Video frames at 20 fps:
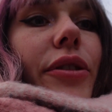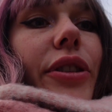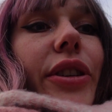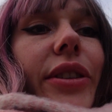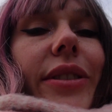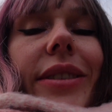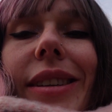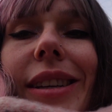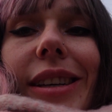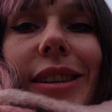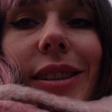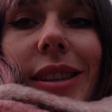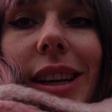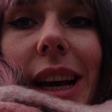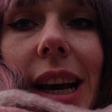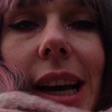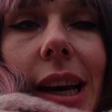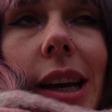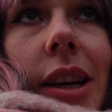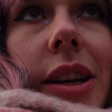the
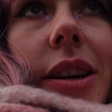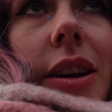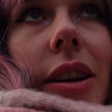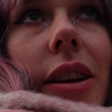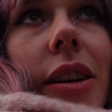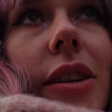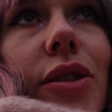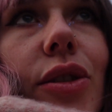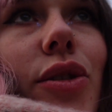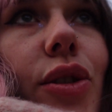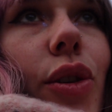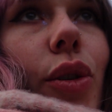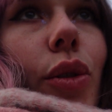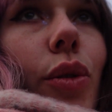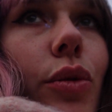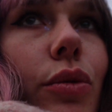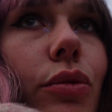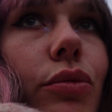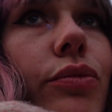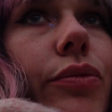seaside, so
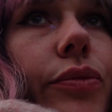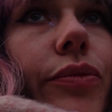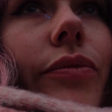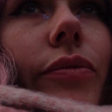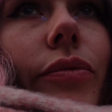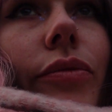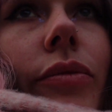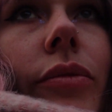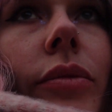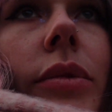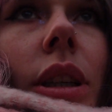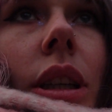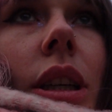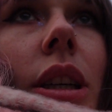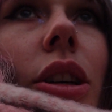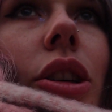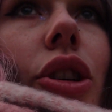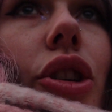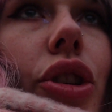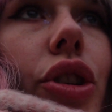
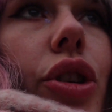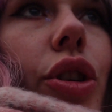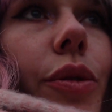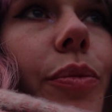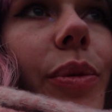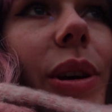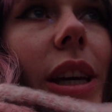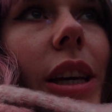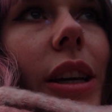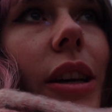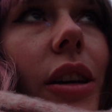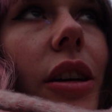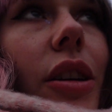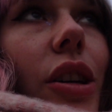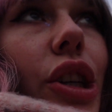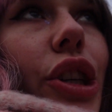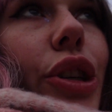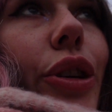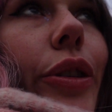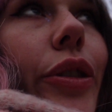should be
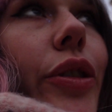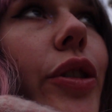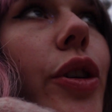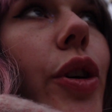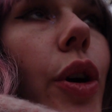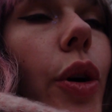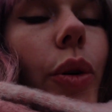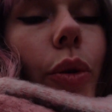good to go.